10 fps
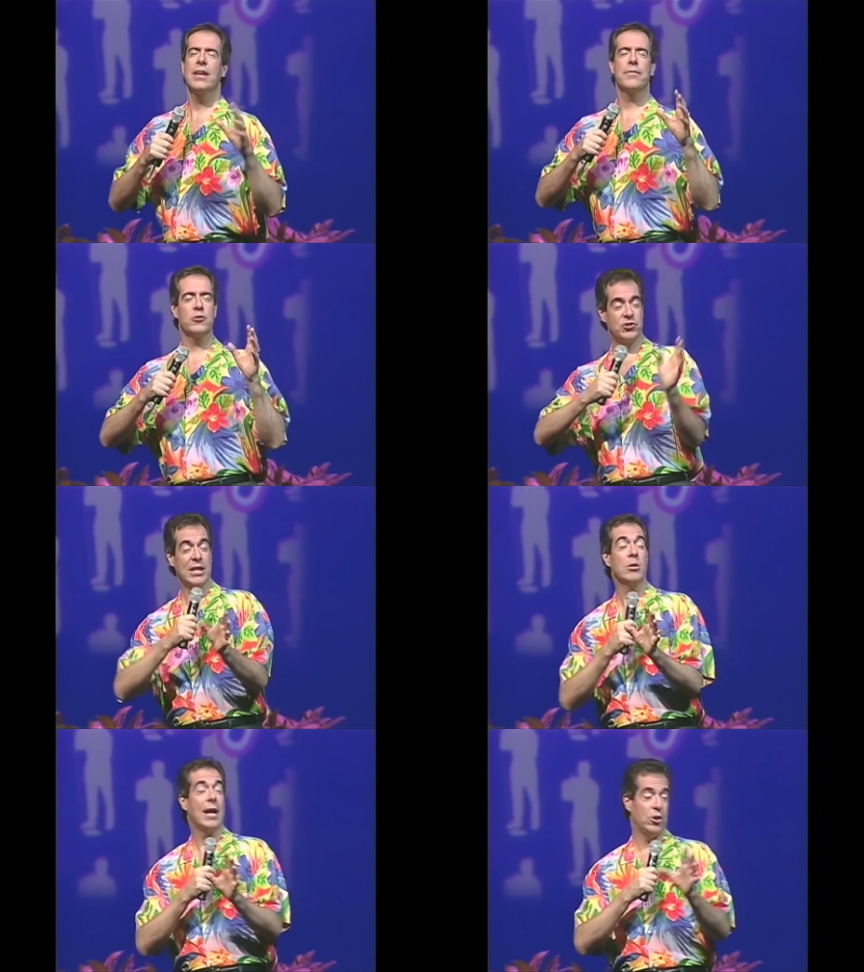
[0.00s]
think if you're
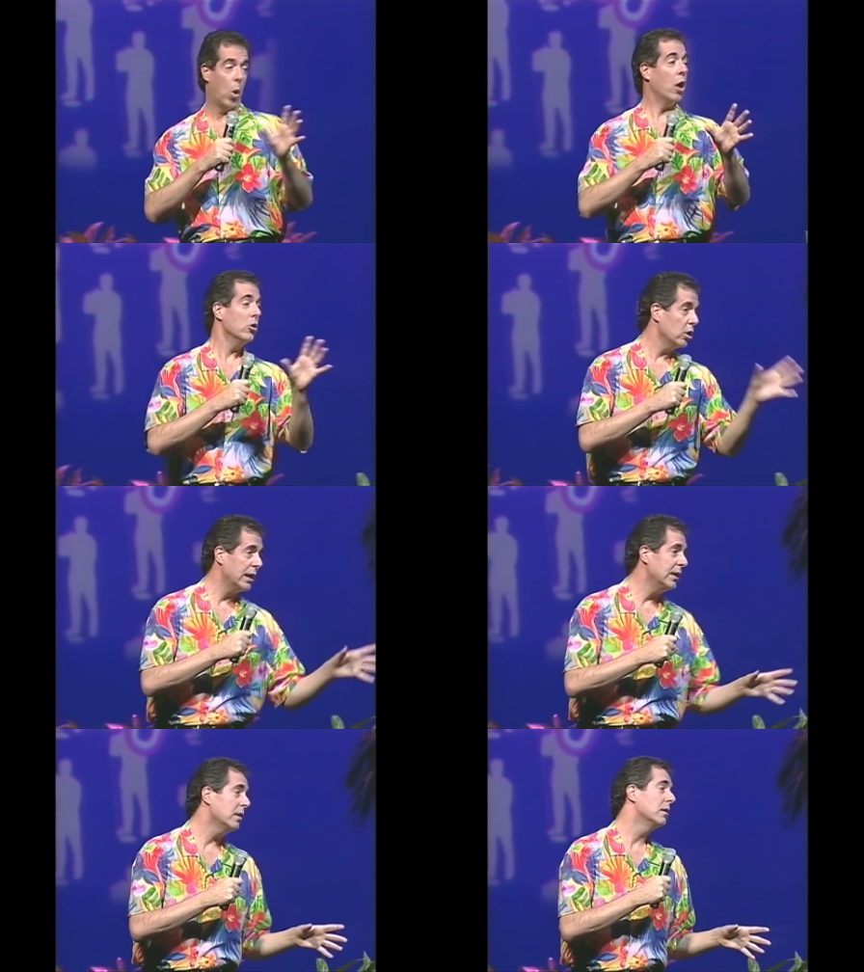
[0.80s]
single and you are
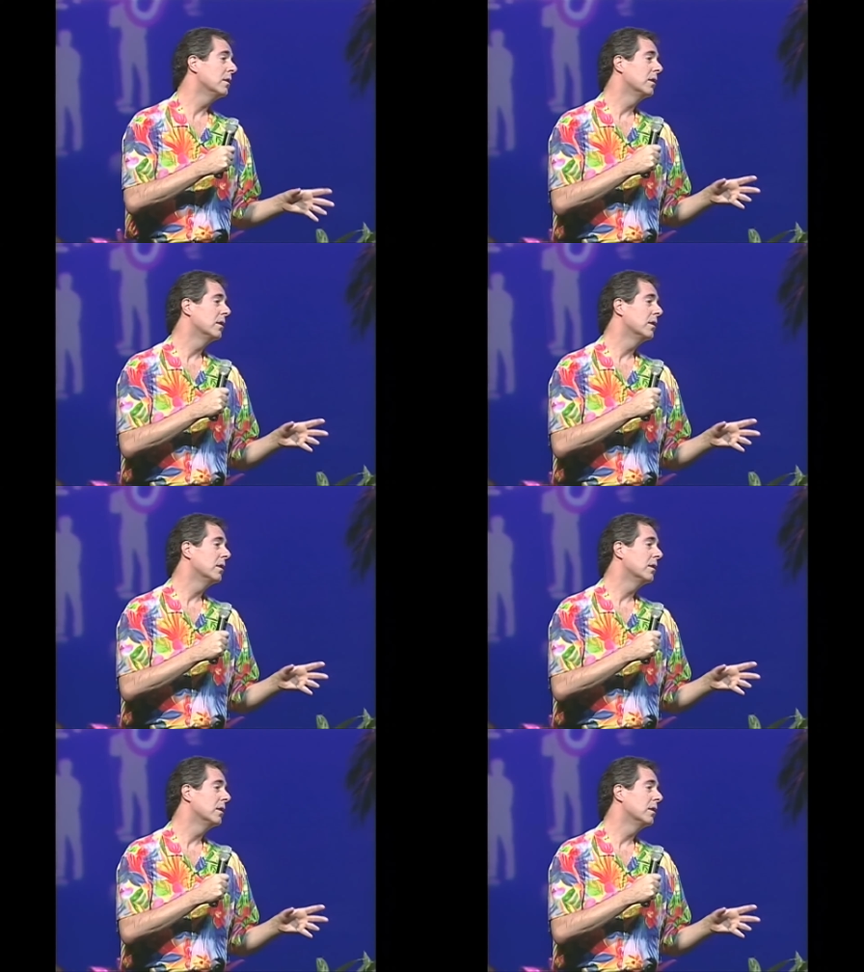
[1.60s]
looking,